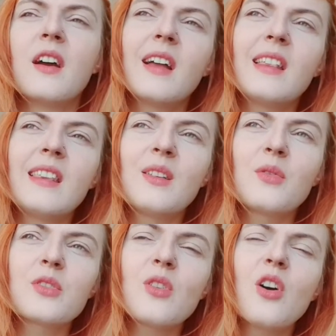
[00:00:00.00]
And then it
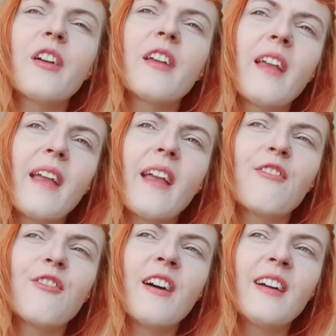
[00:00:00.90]
was, okay,
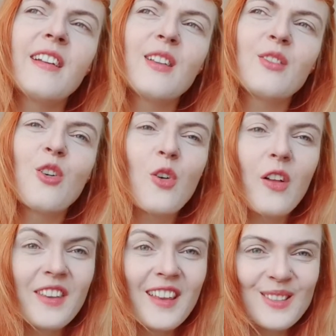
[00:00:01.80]
fine, let's go.
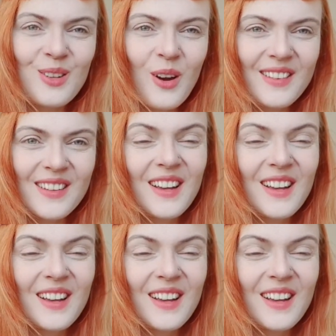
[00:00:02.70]
And guess what?